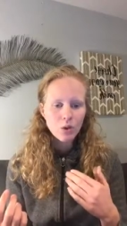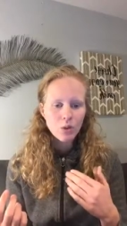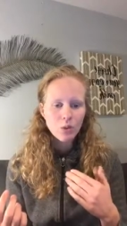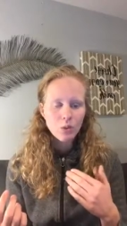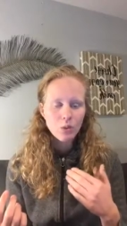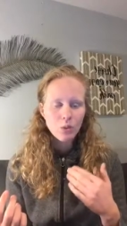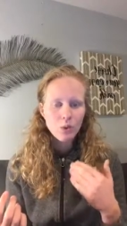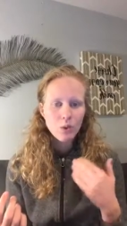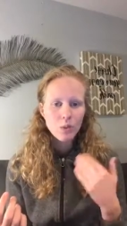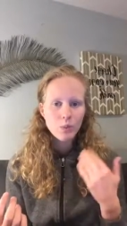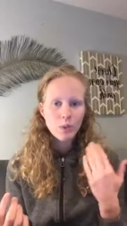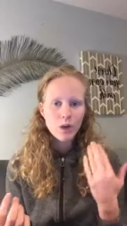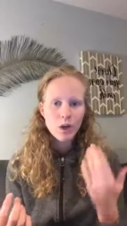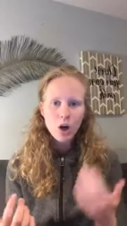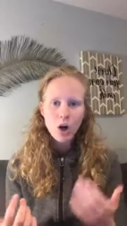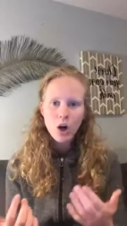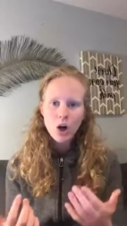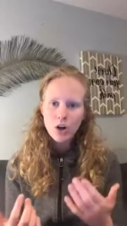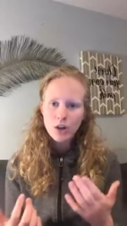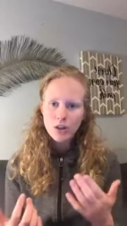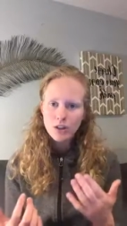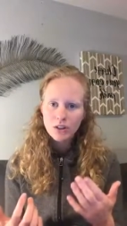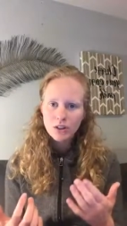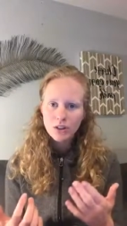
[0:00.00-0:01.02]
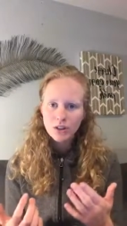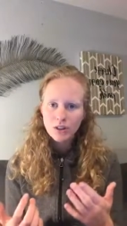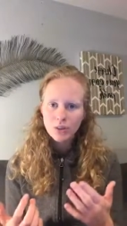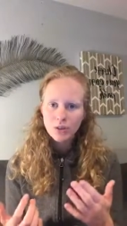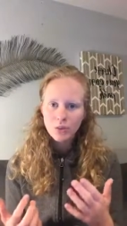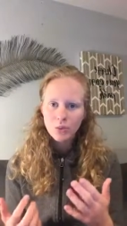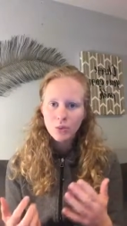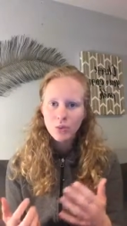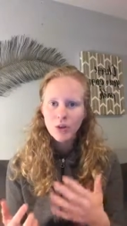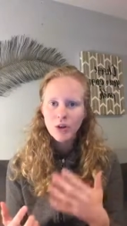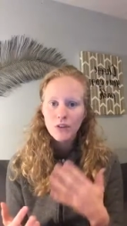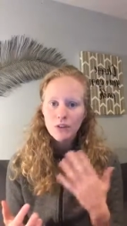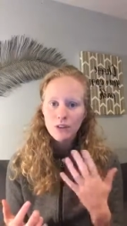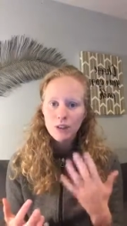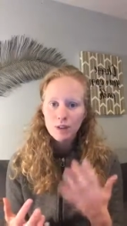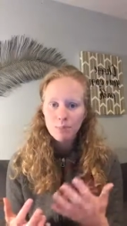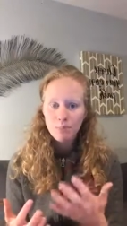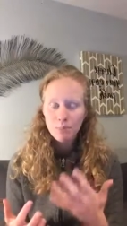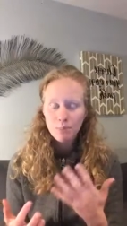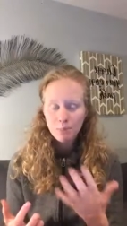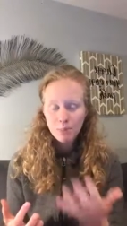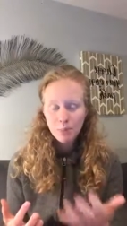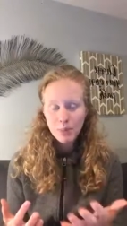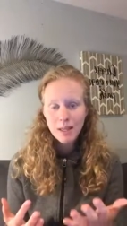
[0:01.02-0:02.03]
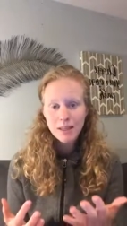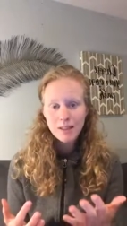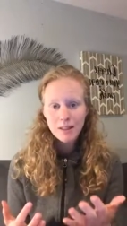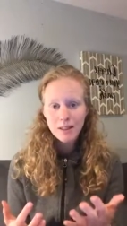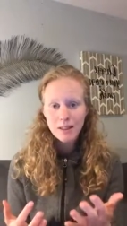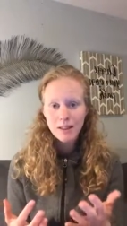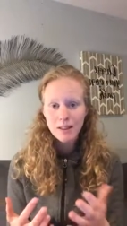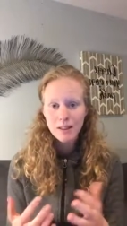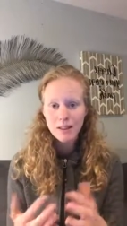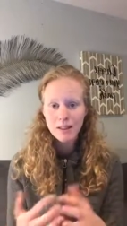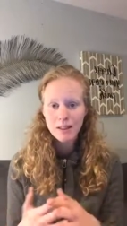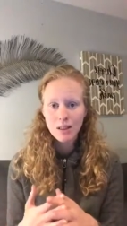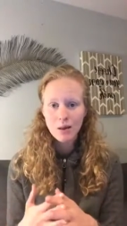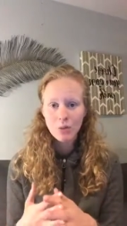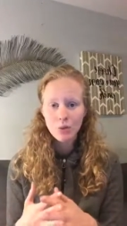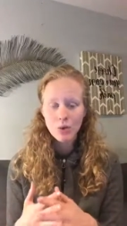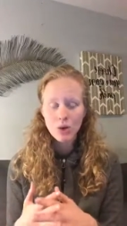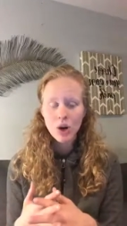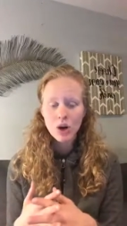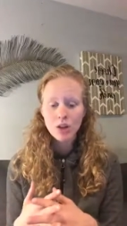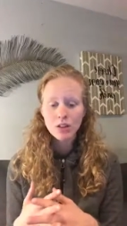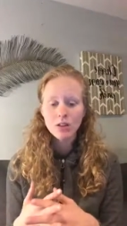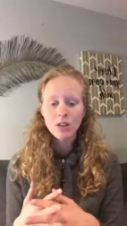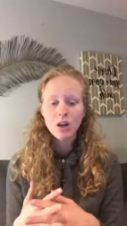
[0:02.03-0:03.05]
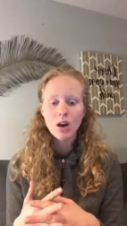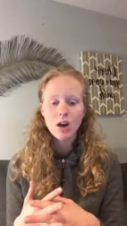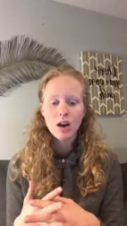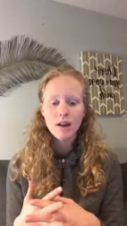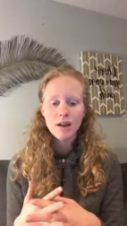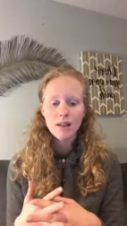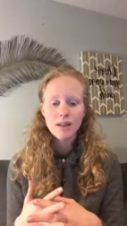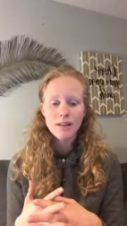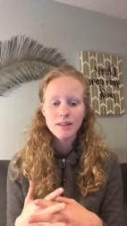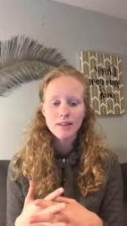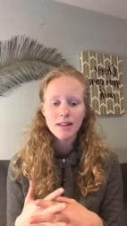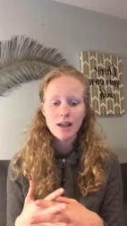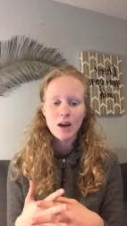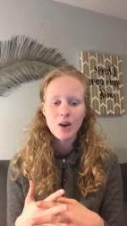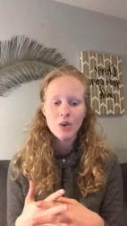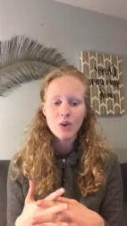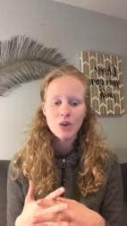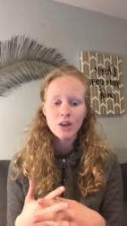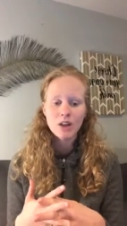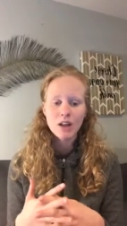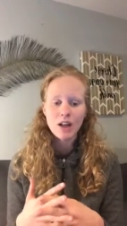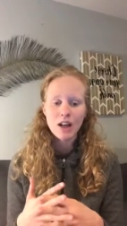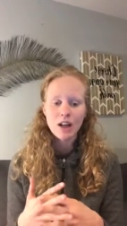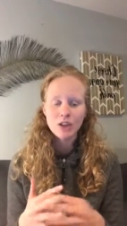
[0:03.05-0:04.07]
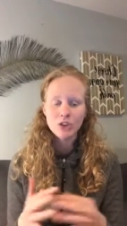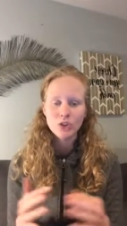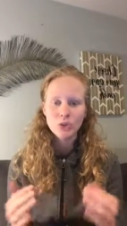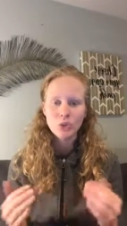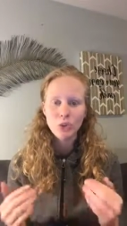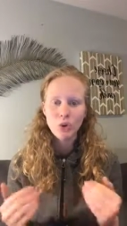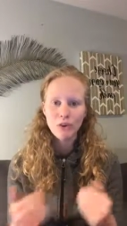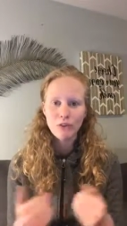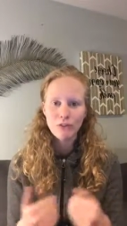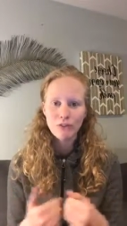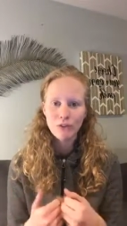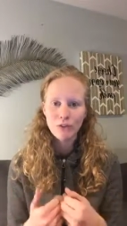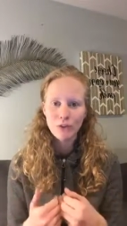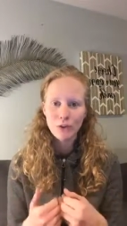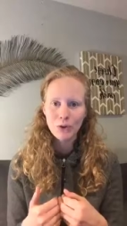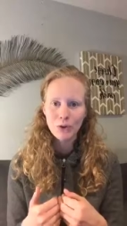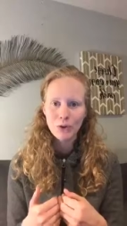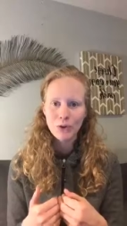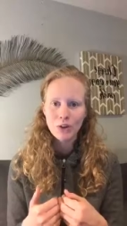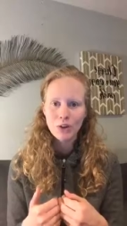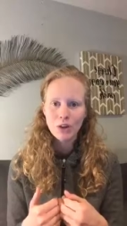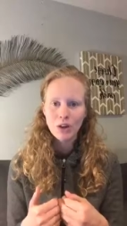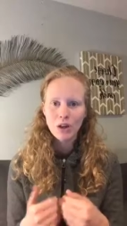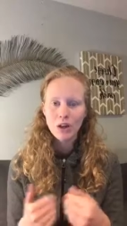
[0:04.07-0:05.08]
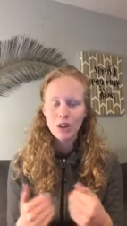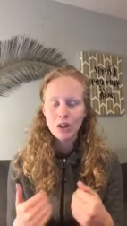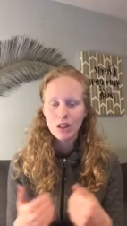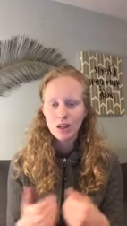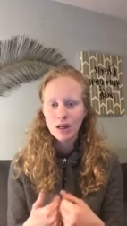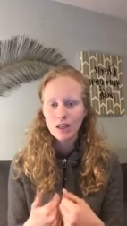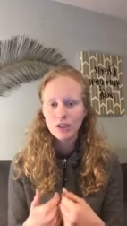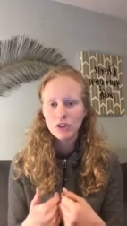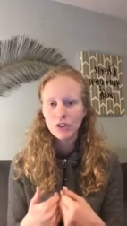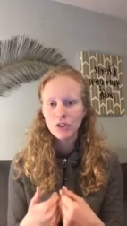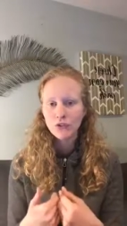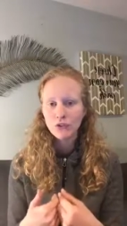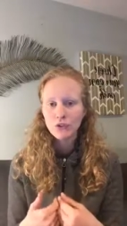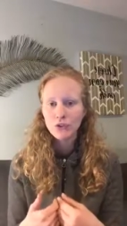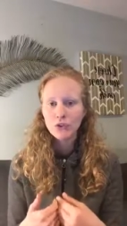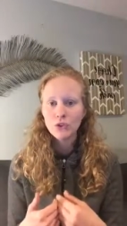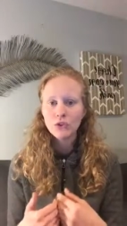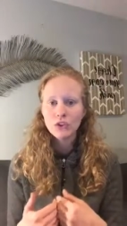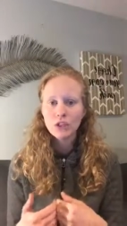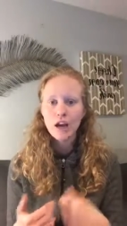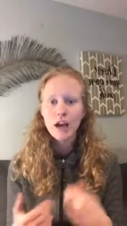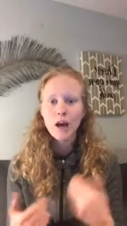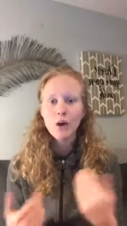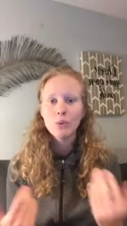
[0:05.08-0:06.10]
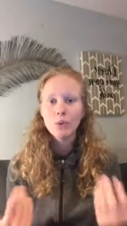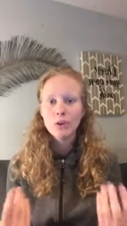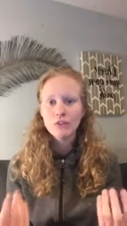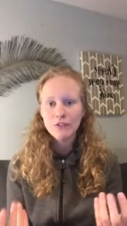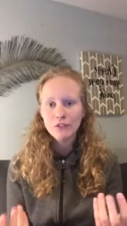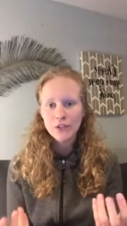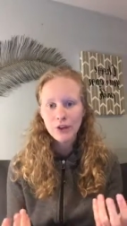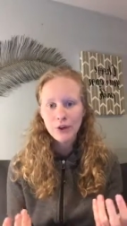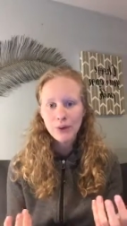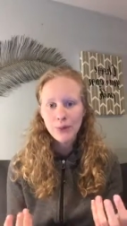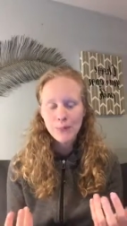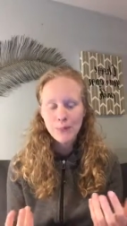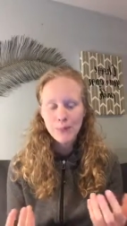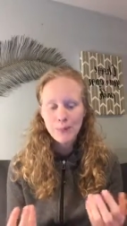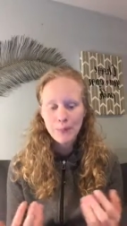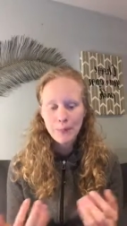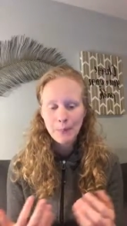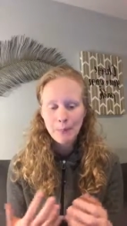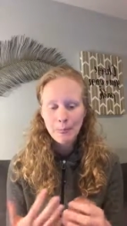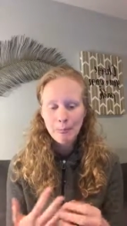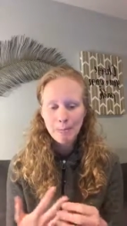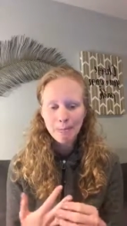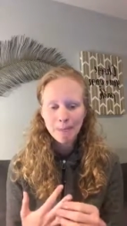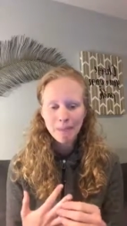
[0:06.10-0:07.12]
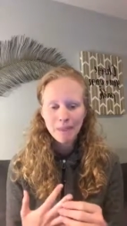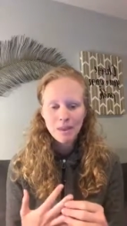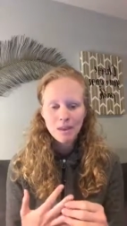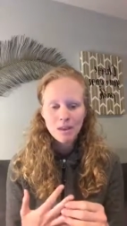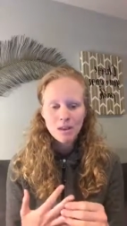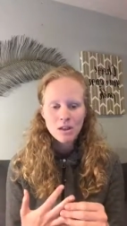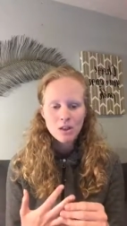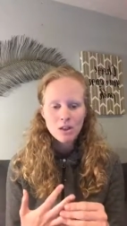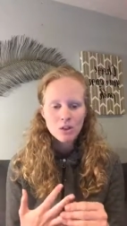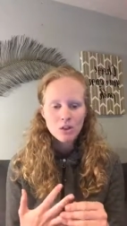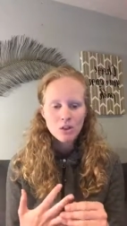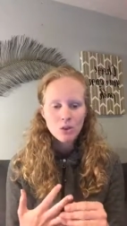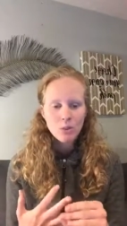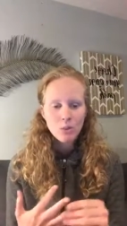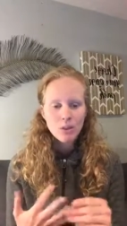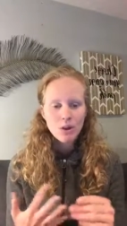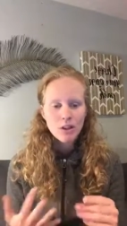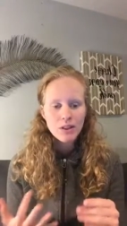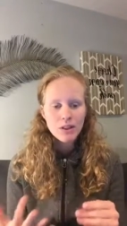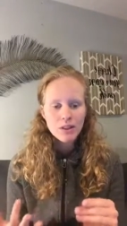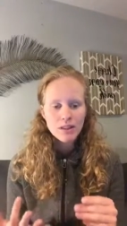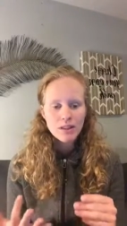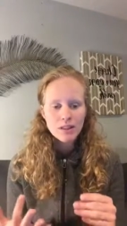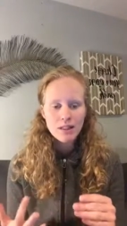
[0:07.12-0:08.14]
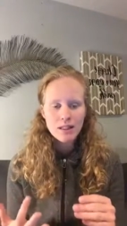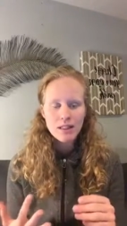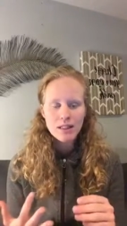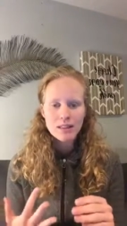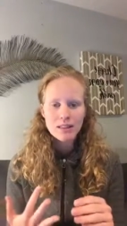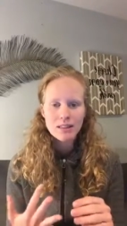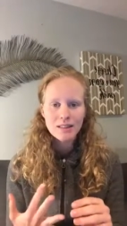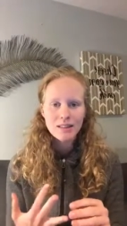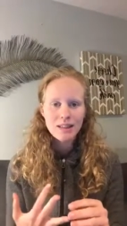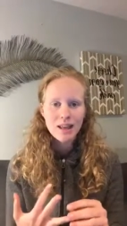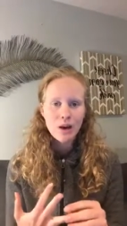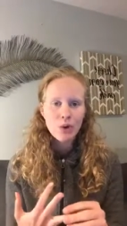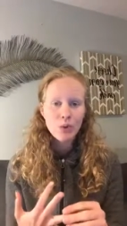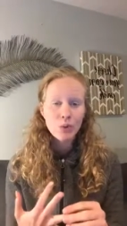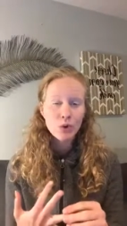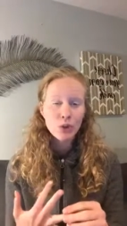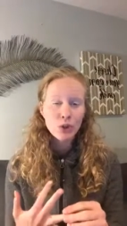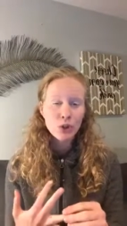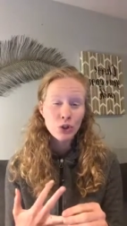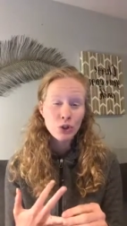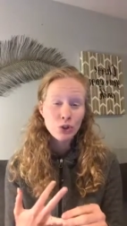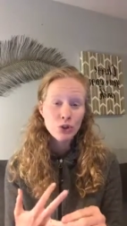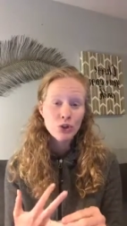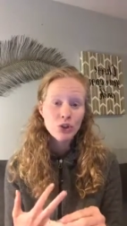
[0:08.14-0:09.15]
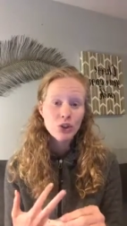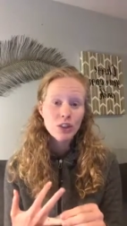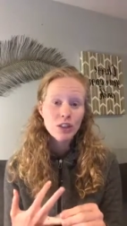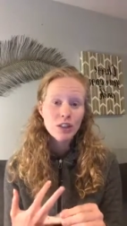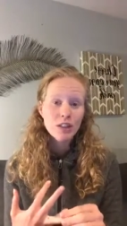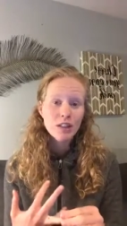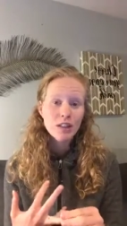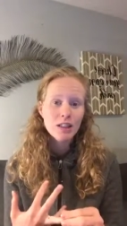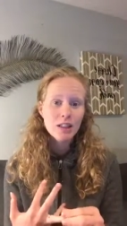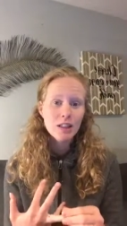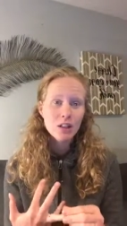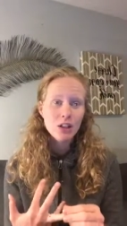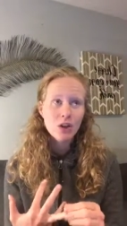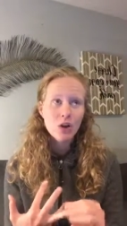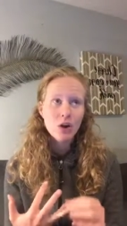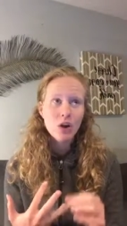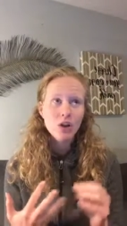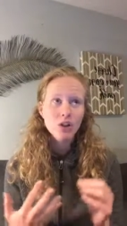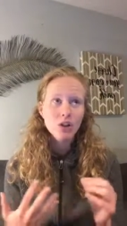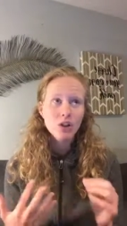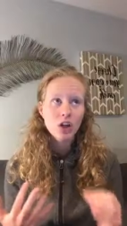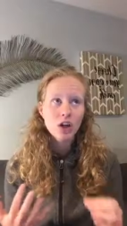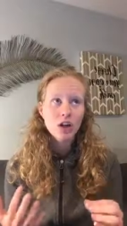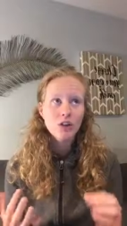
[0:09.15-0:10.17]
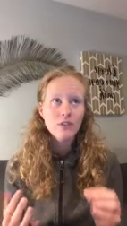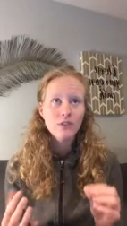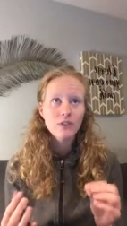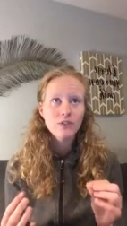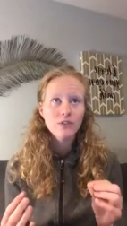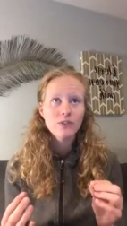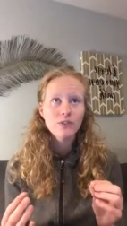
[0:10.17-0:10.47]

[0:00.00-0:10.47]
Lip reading: when we aren't, one of the basic things that we're not taught is how to connect our food to how we feel. So one of these things is that we're usually, a lot of,